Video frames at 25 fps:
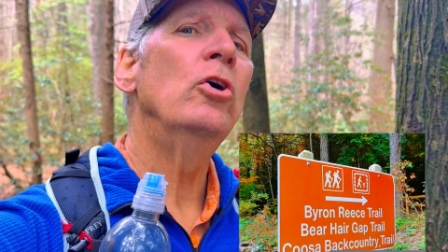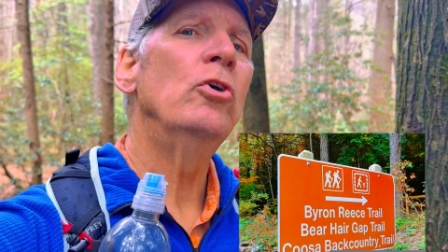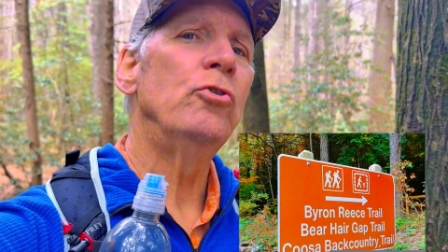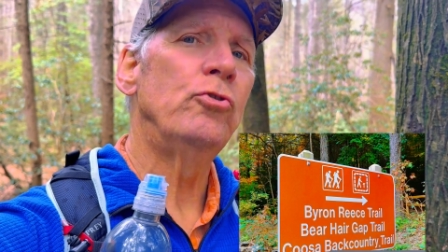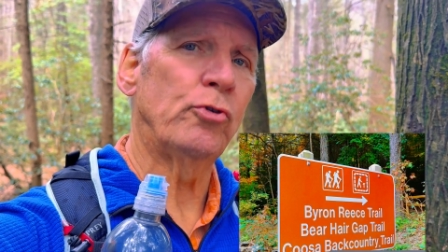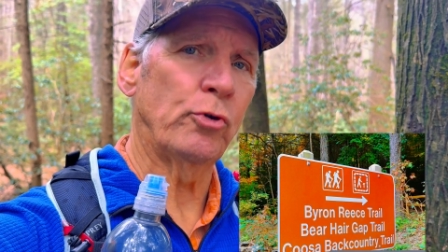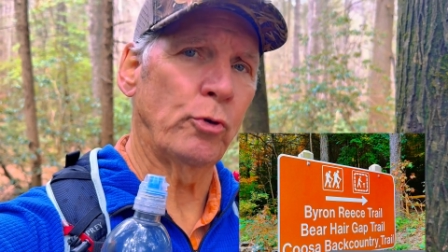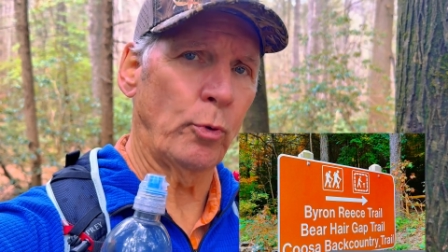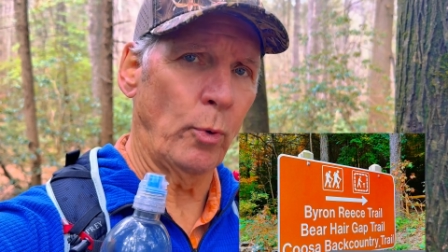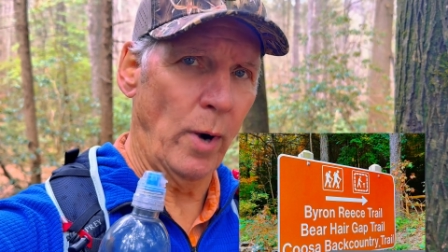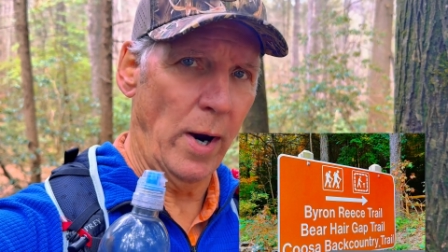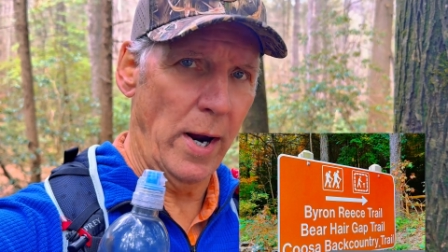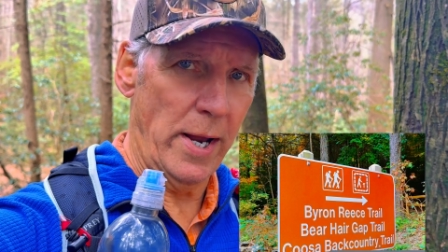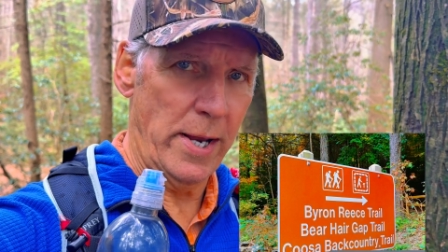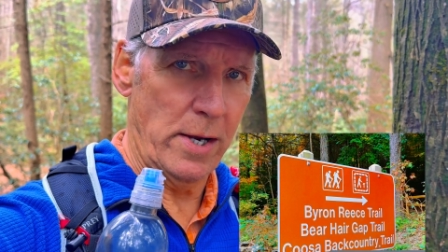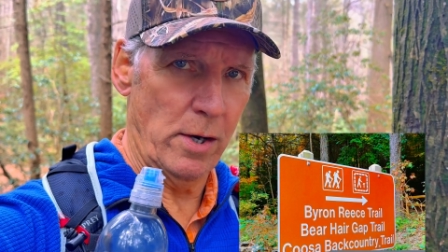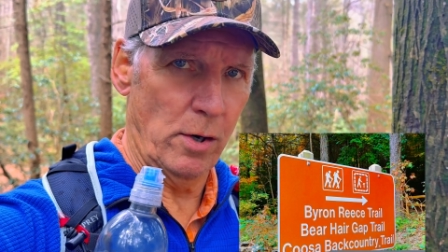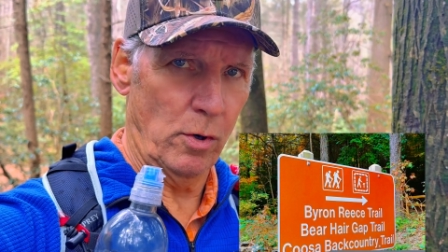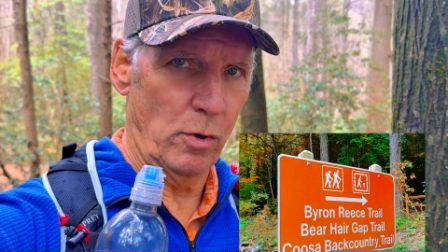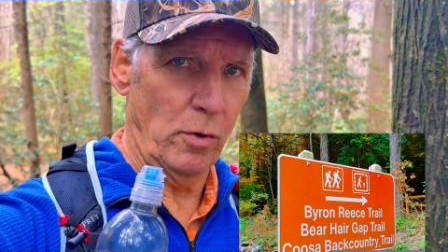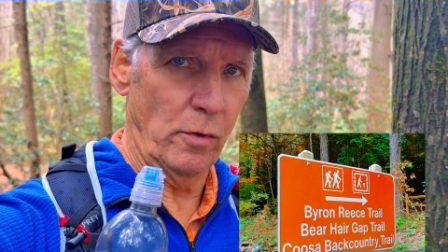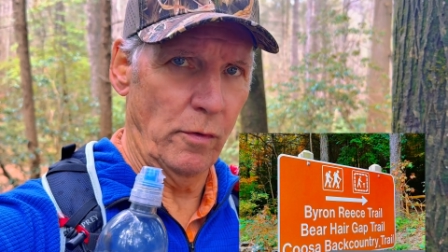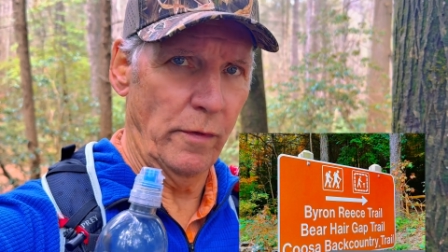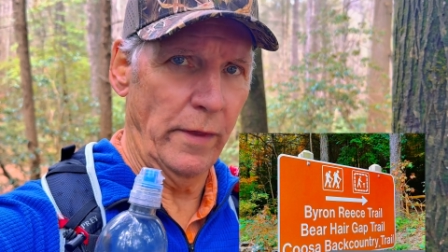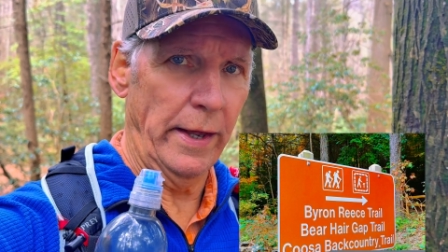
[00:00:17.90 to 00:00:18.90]

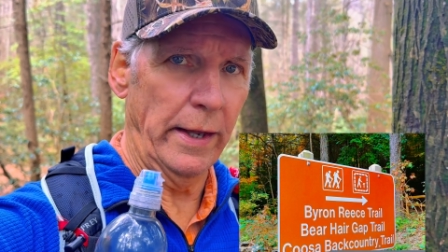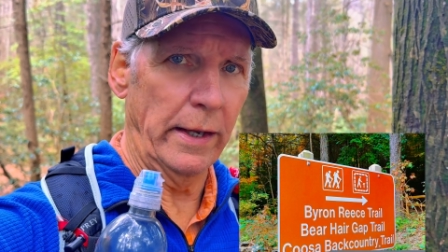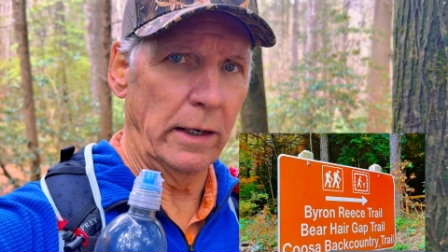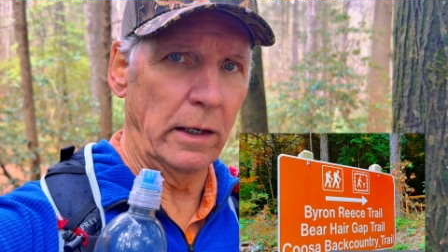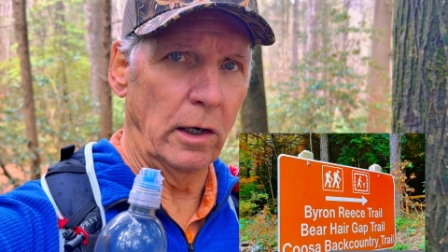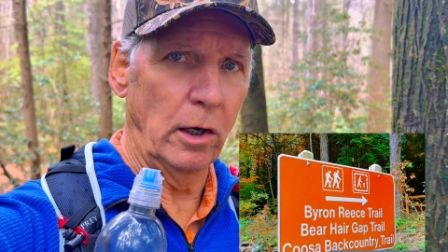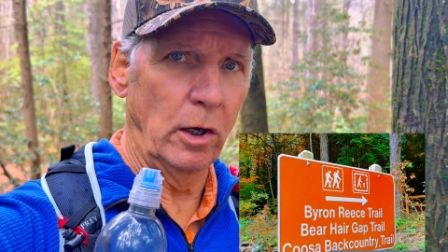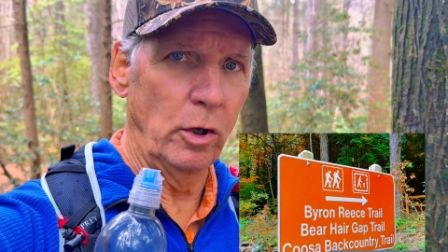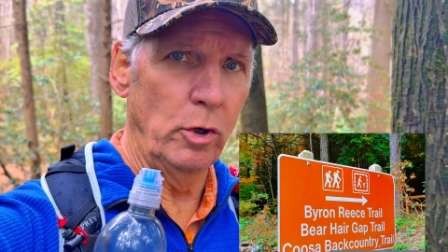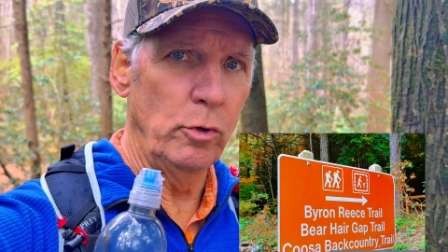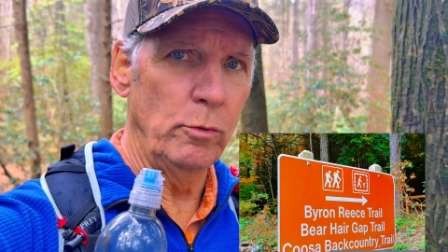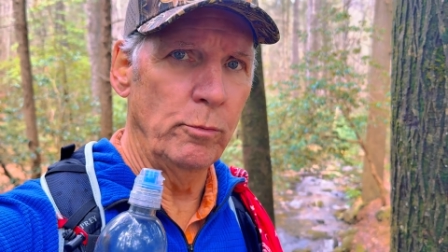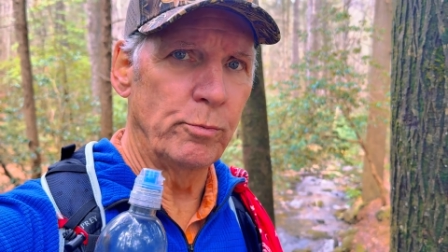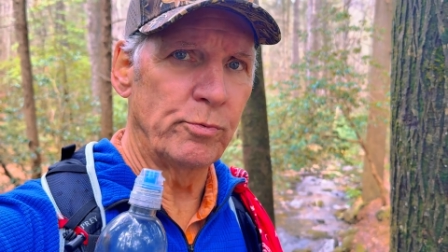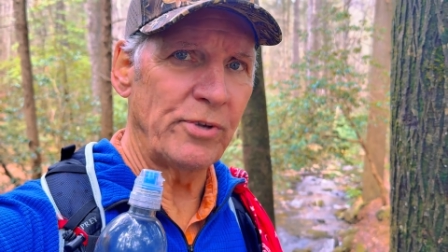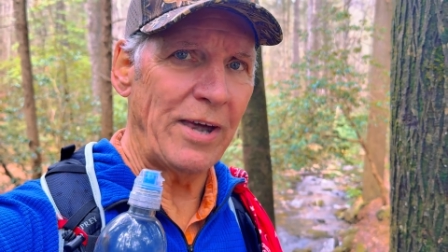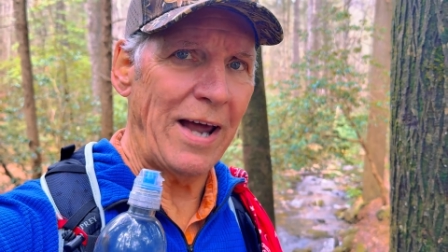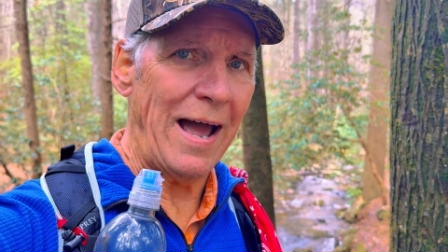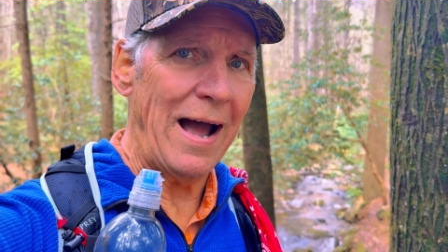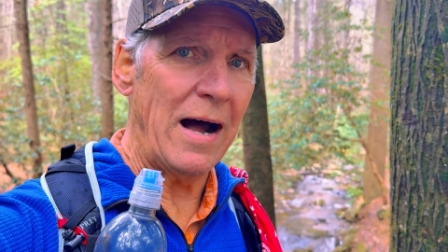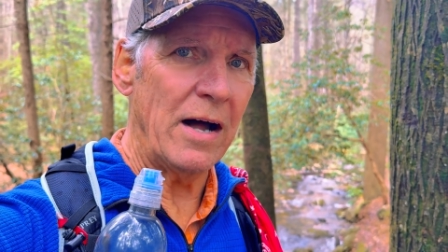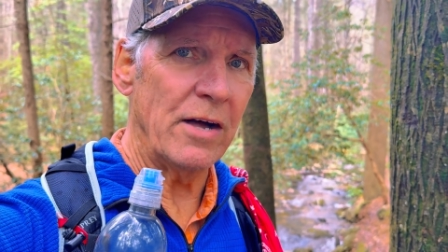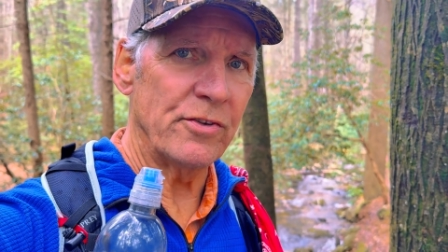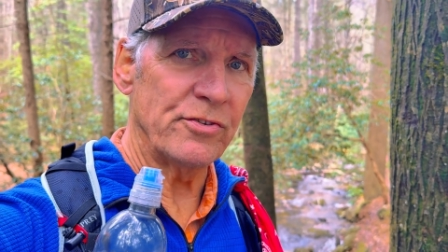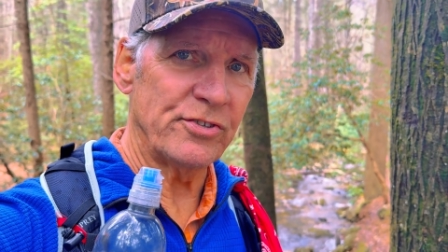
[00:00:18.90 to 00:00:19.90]
trail that loops
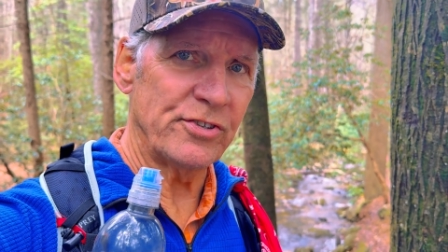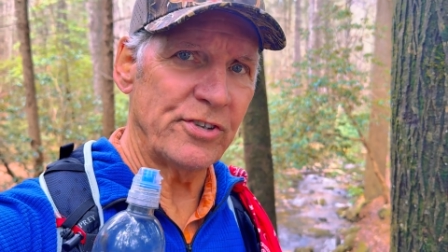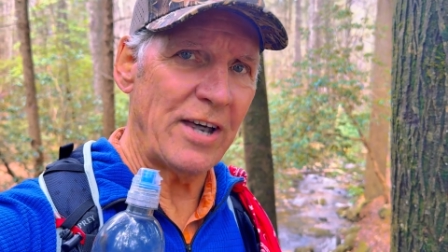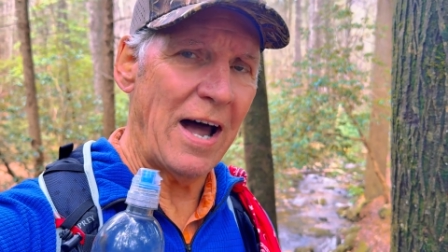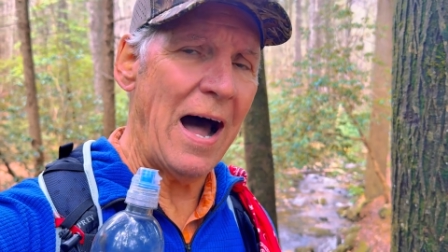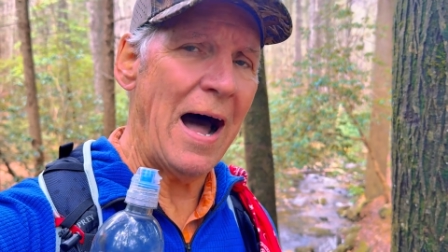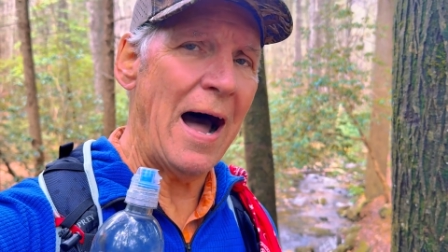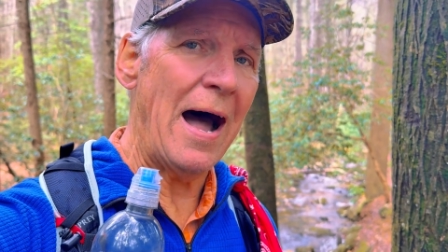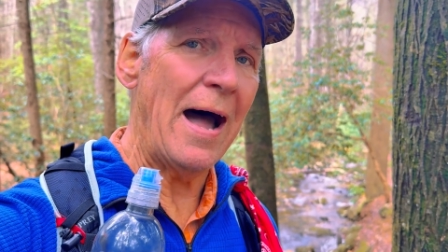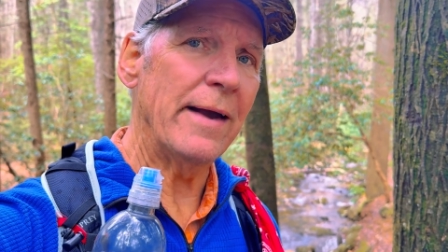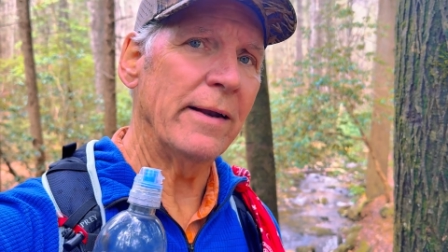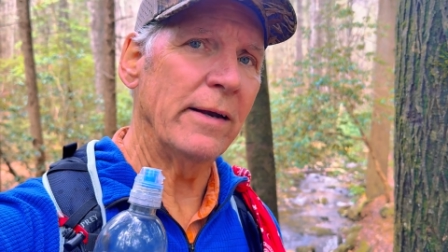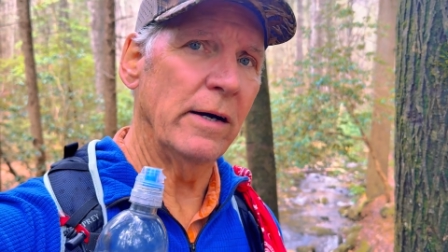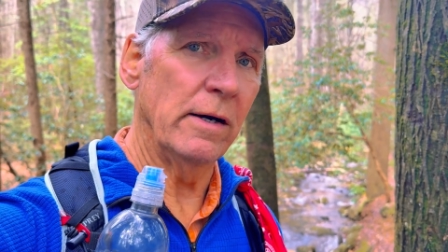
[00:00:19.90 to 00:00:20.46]
outside